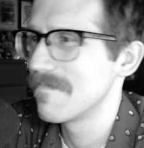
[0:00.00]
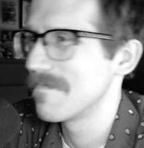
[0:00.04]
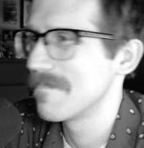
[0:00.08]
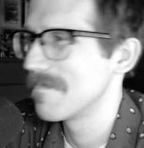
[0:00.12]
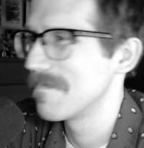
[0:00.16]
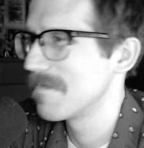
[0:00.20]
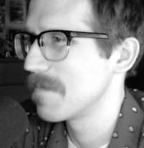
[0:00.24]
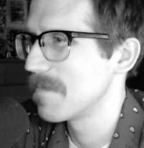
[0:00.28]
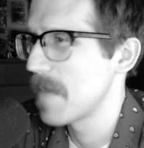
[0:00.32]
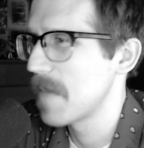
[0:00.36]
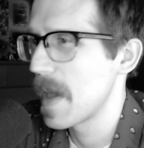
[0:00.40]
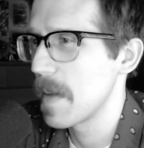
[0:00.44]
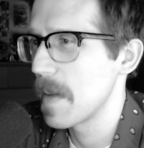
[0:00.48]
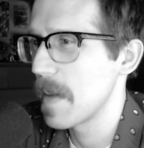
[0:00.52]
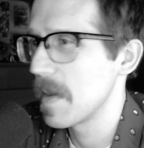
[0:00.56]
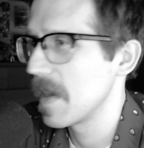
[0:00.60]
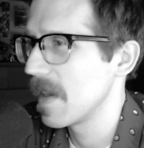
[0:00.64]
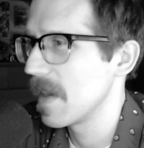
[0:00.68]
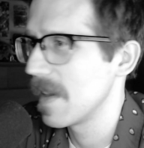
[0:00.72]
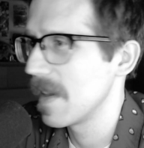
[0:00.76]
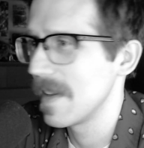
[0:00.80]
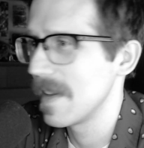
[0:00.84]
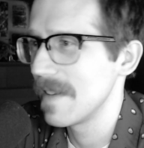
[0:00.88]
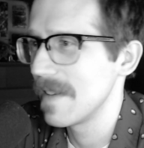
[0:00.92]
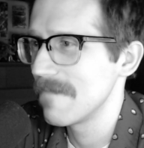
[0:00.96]

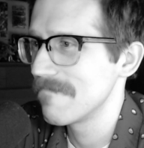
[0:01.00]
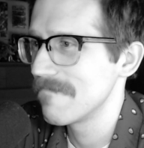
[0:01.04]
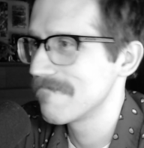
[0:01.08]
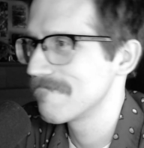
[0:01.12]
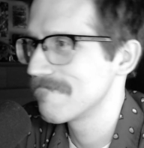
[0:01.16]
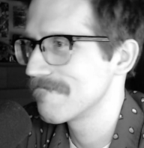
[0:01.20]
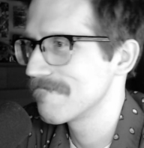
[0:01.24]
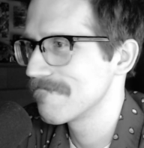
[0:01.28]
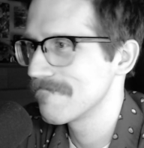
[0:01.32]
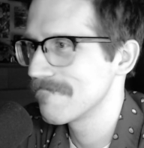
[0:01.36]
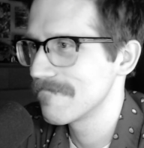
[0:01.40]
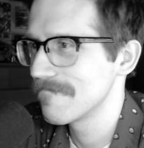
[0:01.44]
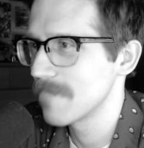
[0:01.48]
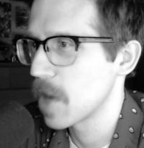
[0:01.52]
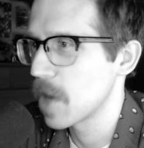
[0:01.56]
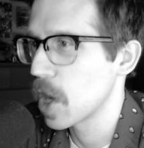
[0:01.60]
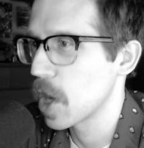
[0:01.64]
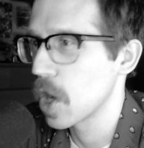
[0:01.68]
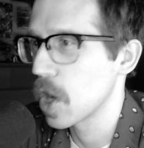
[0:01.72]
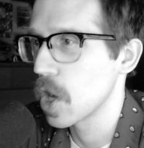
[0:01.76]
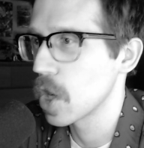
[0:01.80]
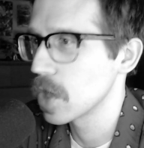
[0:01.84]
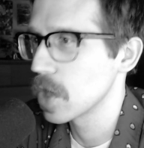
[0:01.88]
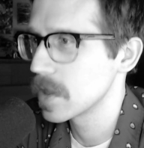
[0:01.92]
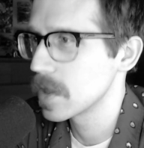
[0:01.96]
maybe
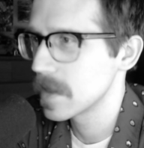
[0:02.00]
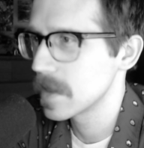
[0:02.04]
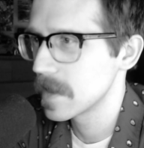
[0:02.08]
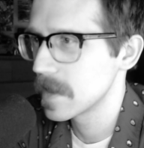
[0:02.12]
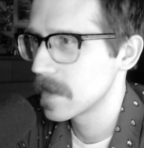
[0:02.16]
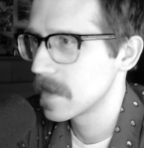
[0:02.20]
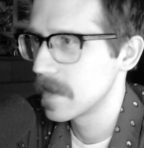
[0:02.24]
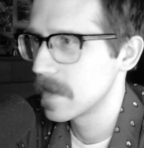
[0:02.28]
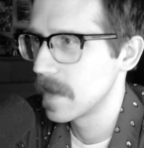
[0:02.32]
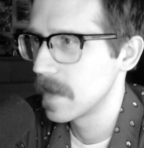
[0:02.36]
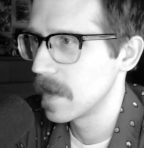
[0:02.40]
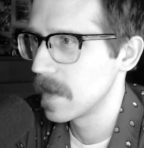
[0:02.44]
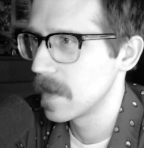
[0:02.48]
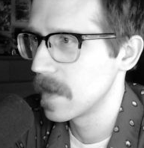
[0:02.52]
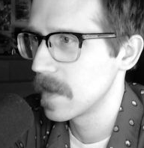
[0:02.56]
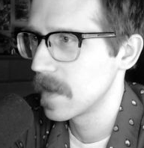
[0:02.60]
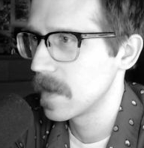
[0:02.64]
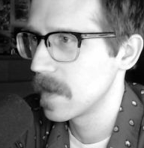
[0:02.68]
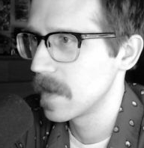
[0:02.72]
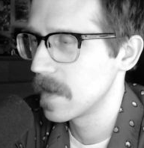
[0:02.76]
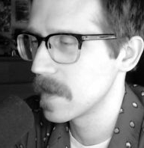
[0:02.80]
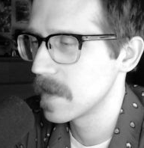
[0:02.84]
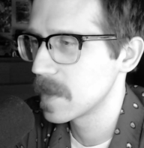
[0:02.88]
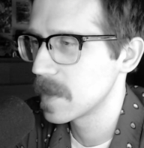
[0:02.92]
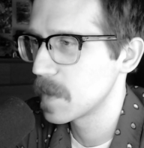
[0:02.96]
hurts
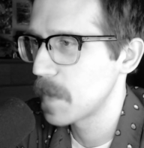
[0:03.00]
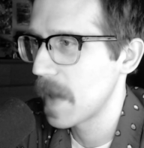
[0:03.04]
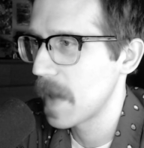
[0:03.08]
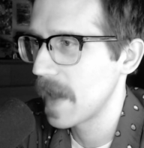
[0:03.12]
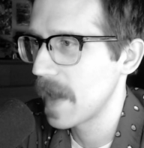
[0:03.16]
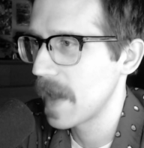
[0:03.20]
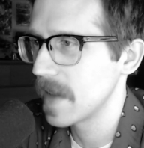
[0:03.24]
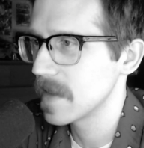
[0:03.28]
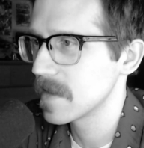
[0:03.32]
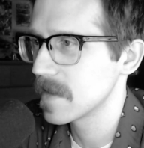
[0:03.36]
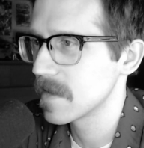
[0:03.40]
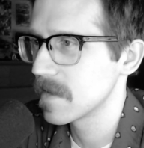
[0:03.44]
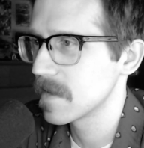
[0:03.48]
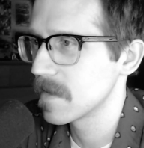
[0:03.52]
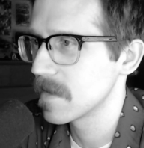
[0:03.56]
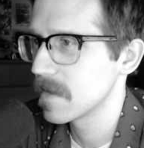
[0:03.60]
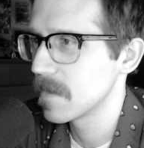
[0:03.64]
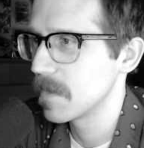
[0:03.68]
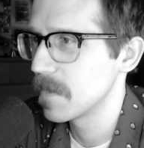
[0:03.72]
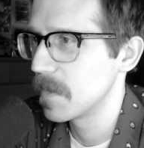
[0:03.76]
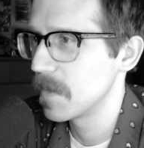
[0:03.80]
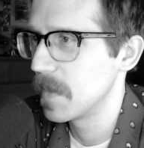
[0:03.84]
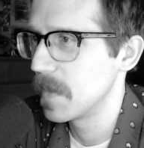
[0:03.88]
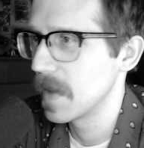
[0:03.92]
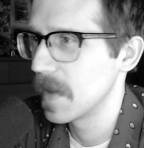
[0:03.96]
the space
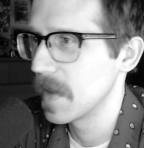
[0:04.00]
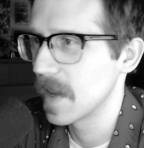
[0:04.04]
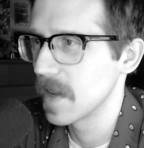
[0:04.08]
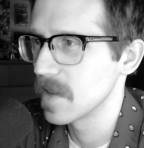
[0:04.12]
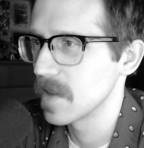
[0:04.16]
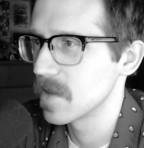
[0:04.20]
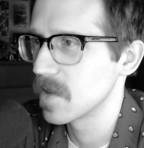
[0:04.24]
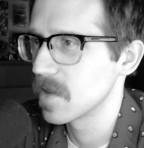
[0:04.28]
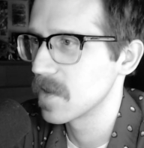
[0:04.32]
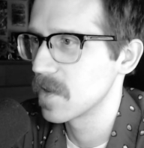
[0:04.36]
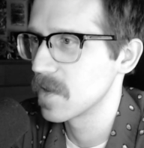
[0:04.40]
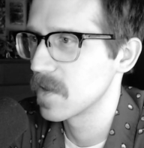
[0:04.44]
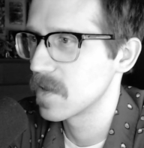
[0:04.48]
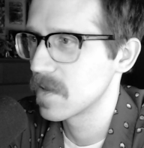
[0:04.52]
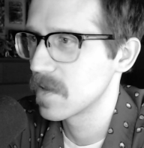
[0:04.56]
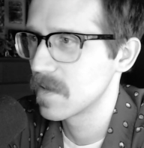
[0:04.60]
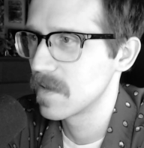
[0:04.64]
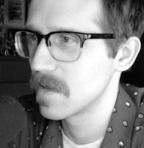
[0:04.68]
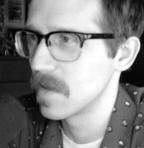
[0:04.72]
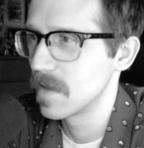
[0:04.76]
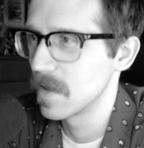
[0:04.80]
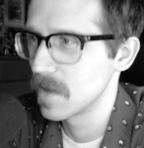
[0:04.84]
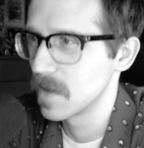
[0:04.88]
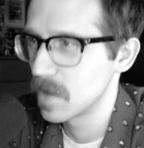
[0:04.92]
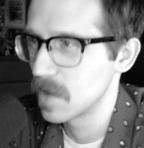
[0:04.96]
because
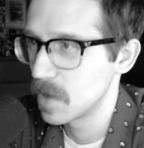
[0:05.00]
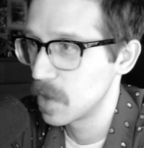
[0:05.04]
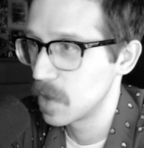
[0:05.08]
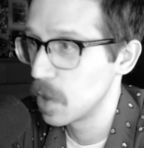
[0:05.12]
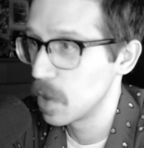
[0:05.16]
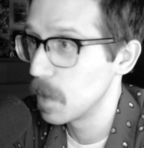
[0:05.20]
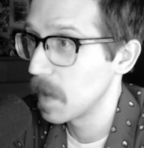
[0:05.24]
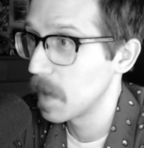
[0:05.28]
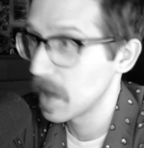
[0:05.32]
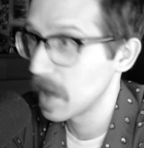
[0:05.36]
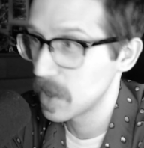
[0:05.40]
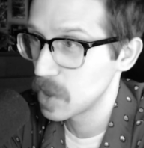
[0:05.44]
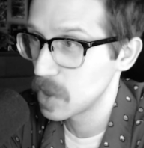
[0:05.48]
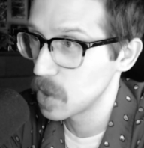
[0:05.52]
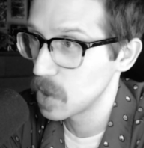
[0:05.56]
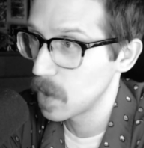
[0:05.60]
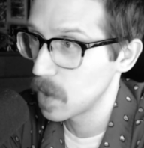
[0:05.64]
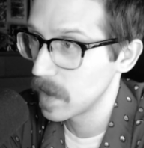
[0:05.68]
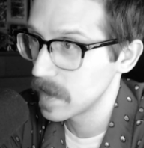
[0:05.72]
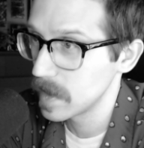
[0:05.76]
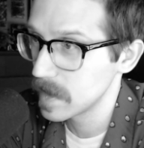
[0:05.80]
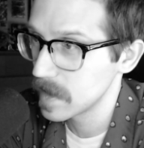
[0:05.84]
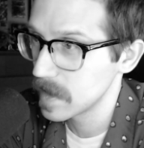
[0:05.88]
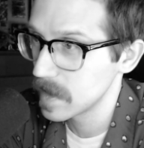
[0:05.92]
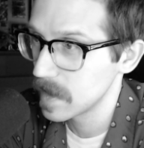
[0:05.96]
there's too much
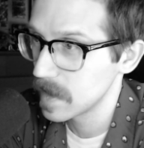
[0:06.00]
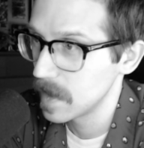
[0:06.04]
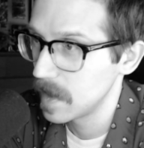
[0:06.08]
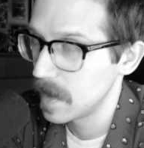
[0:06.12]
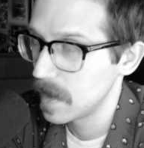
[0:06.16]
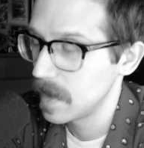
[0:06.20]
choice,